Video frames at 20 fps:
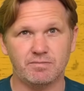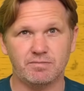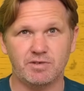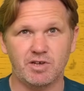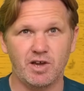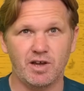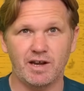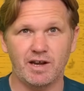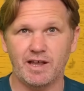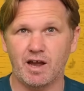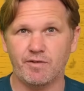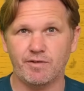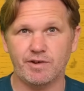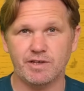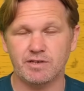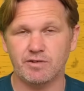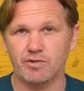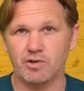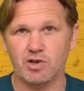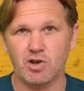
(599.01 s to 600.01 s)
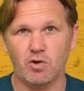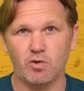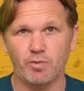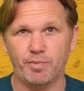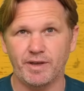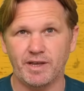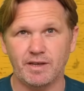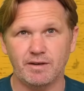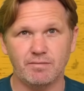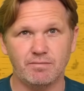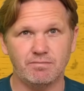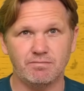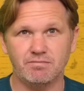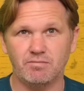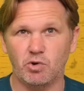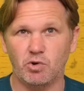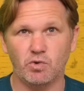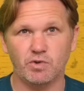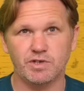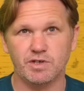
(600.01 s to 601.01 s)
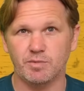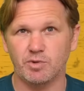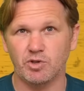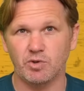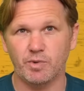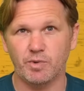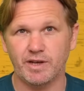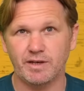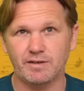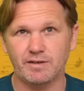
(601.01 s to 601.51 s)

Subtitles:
Kirtley Arendse and Colby, awesome on the wing.